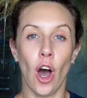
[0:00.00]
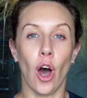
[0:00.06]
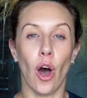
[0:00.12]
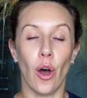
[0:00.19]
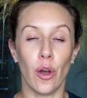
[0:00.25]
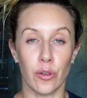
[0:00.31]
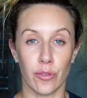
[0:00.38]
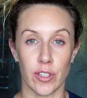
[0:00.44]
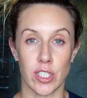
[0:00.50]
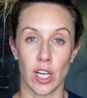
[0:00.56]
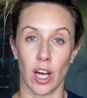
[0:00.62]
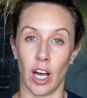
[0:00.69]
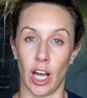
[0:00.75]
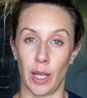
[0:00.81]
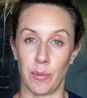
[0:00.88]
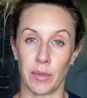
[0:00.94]
over
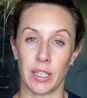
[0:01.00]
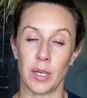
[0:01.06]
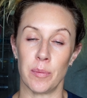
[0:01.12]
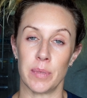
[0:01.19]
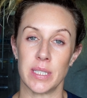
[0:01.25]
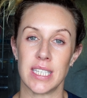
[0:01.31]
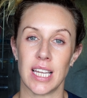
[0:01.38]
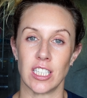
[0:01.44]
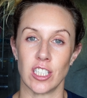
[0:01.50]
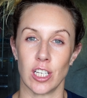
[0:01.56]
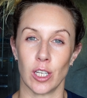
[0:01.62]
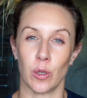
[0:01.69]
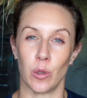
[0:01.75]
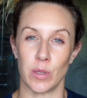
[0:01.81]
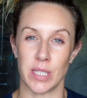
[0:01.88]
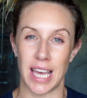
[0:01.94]
time can potentially
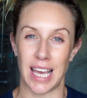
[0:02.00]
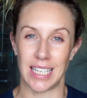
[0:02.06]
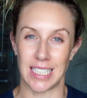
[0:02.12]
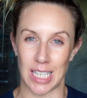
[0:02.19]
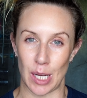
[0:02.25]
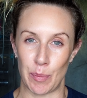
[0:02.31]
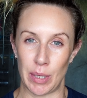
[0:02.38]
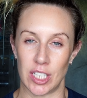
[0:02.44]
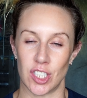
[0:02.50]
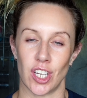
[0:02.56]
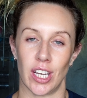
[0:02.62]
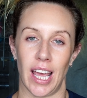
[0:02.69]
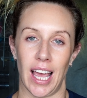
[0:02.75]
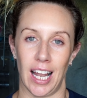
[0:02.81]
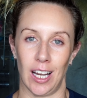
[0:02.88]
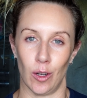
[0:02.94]
cause hair damage and
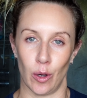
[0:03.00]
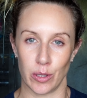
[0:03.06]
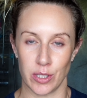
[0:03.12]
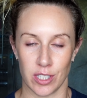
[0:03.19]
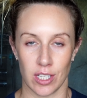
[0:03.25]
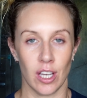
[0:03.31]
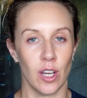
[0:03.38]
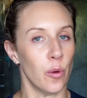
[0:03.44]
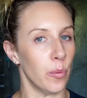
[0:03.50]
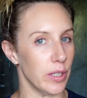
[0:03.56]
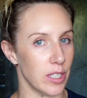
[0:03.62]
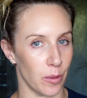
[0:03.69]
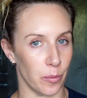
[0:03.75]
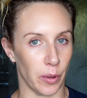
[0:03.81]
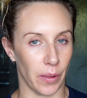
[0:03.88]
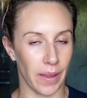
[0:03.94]
hair loss. We
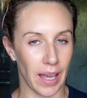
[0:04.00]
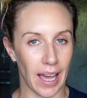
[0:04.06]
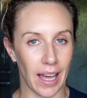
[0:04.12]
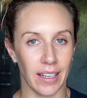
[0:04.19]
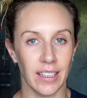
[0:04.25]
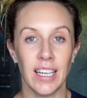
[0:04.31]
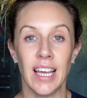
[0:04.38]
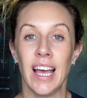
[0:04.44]
don't want that.